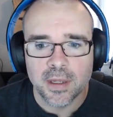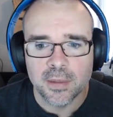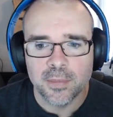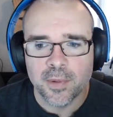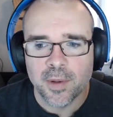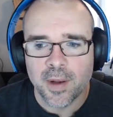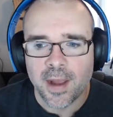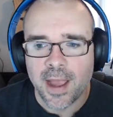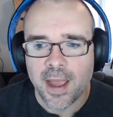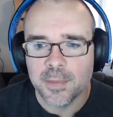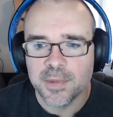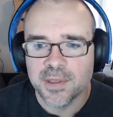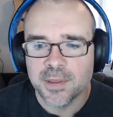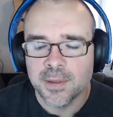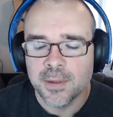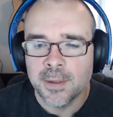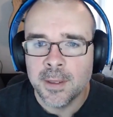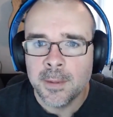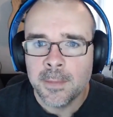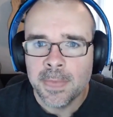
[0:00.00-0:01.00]
perhaps.
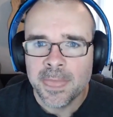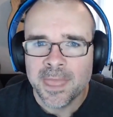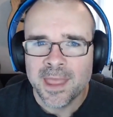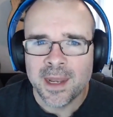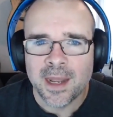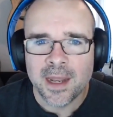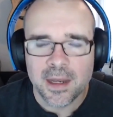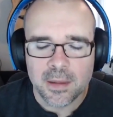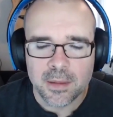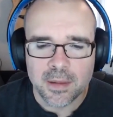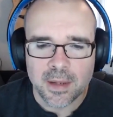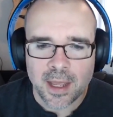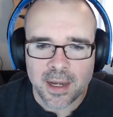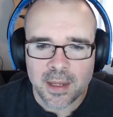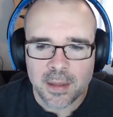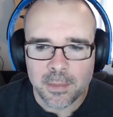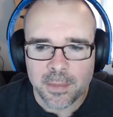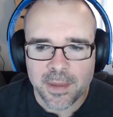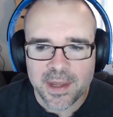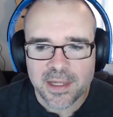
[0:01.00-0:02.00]
And I
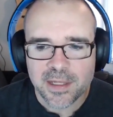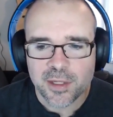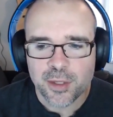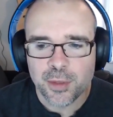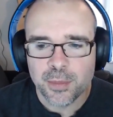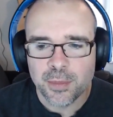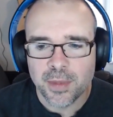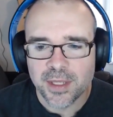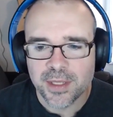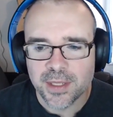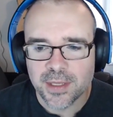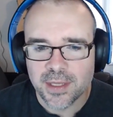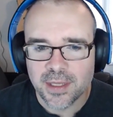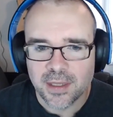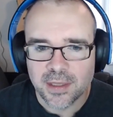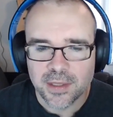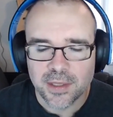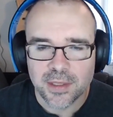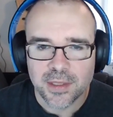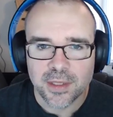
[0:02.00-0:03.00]
didn't pay too much
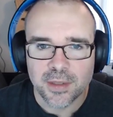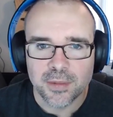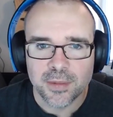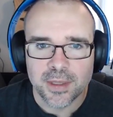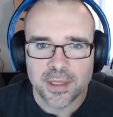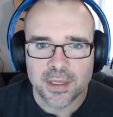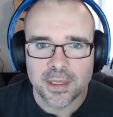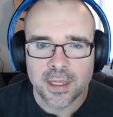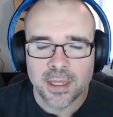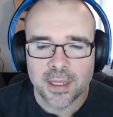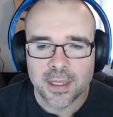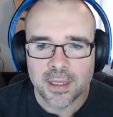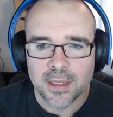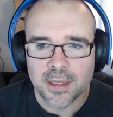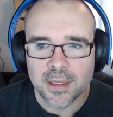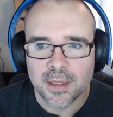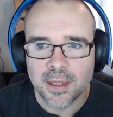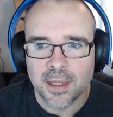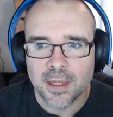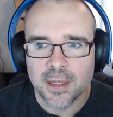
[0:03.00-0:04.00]
attention to it.
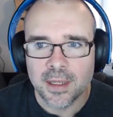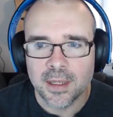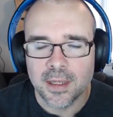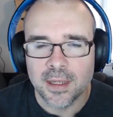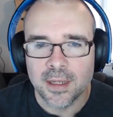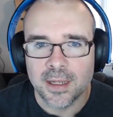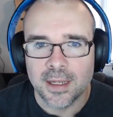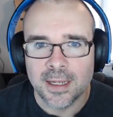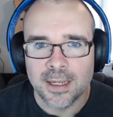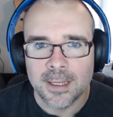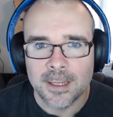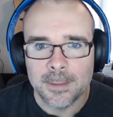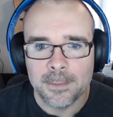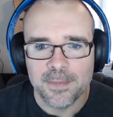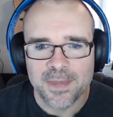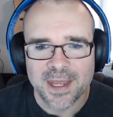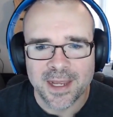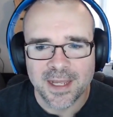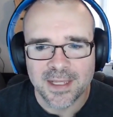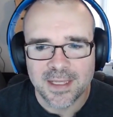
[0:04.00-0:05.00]
And
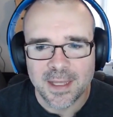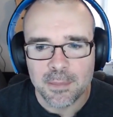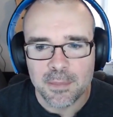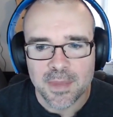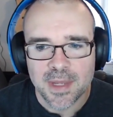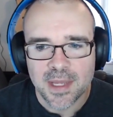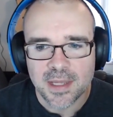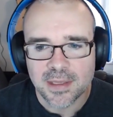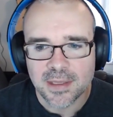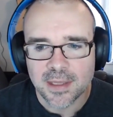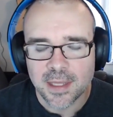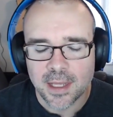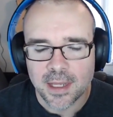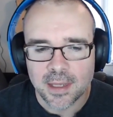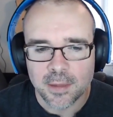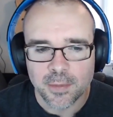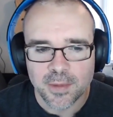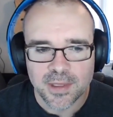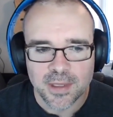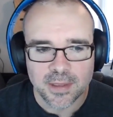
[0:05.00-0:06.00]
I guess I missed that
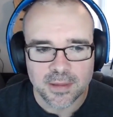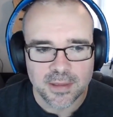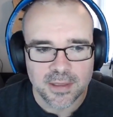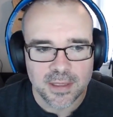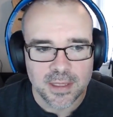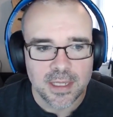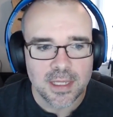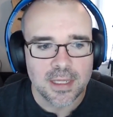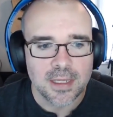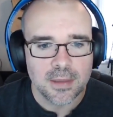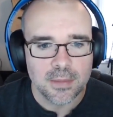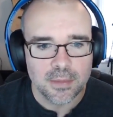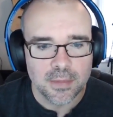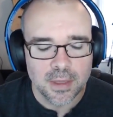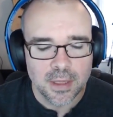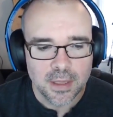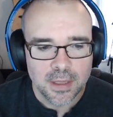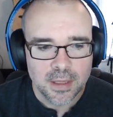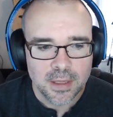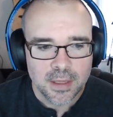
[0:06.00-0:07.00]
it was a Steam
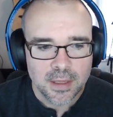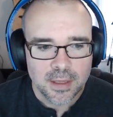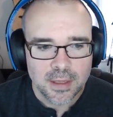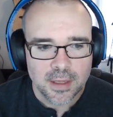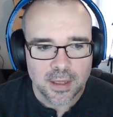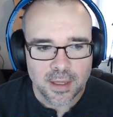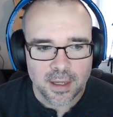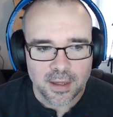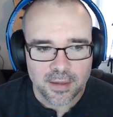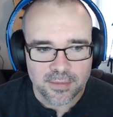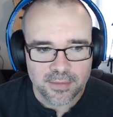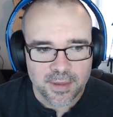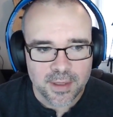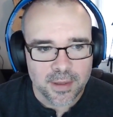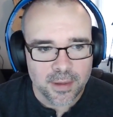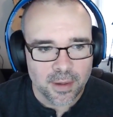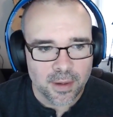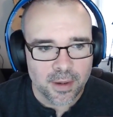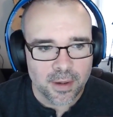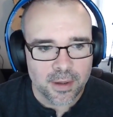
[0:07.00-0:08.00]

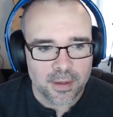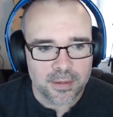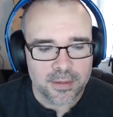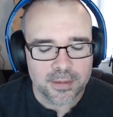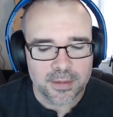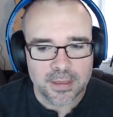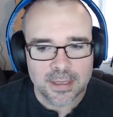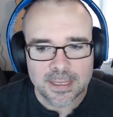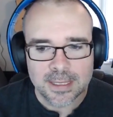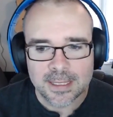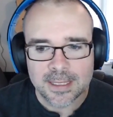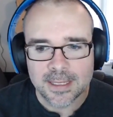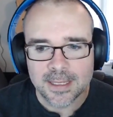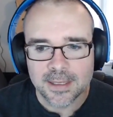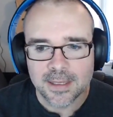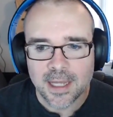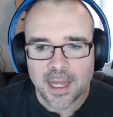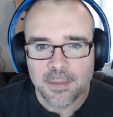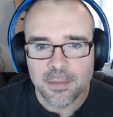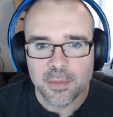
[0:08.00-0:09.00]

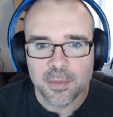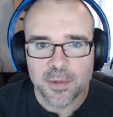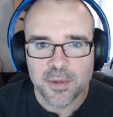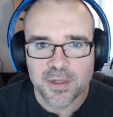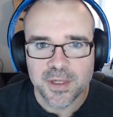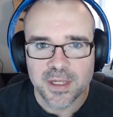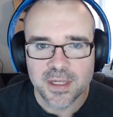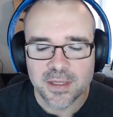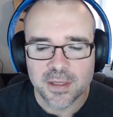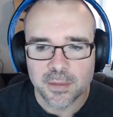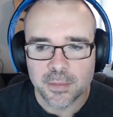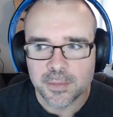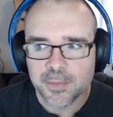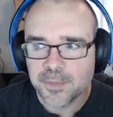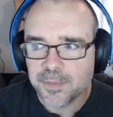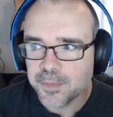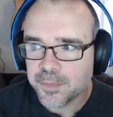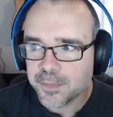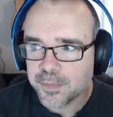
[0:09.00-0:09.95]
VR capable system.